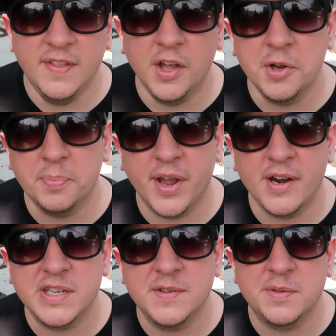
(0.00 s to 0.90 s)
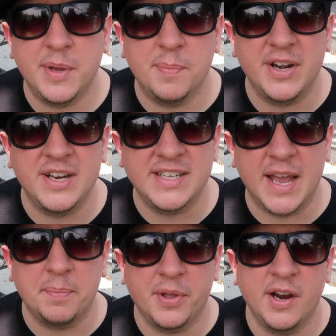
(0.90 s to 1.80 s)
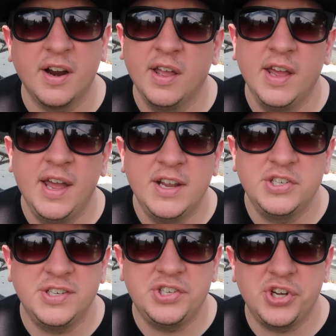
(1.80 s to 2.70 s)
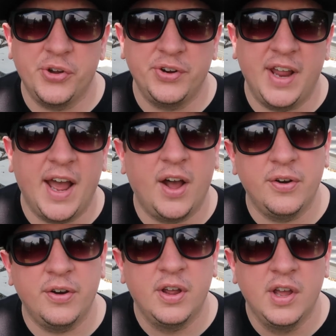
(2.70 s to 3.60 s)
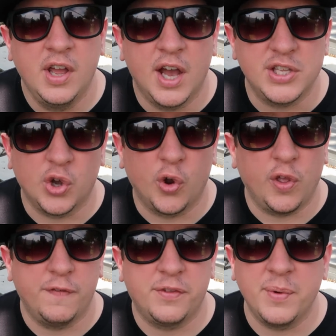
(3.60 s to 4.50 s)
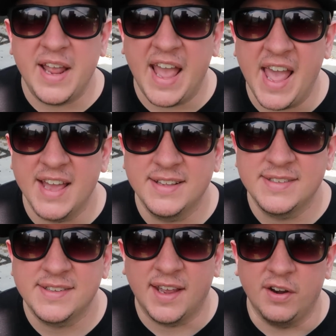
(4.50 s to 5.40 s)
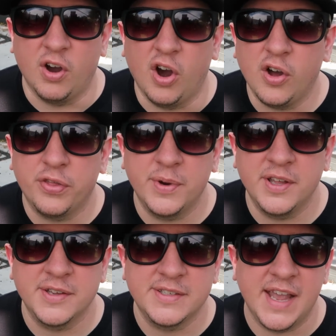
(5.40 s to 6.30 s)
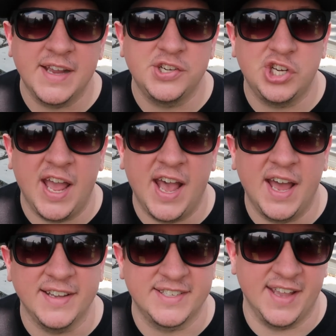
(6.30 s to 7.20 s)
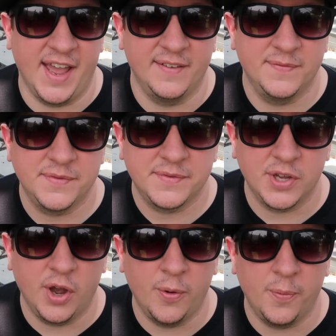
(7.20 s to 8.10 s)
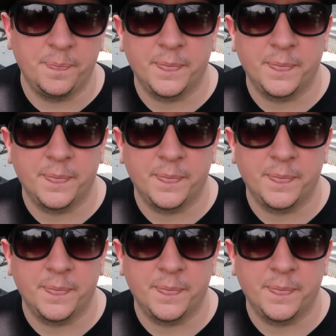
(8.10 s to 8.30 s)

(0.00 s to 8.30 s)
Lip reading: The other player seems to be a pretty tight player. She's shown down a total of 3 hands, and all 3 of those hands she had a set. So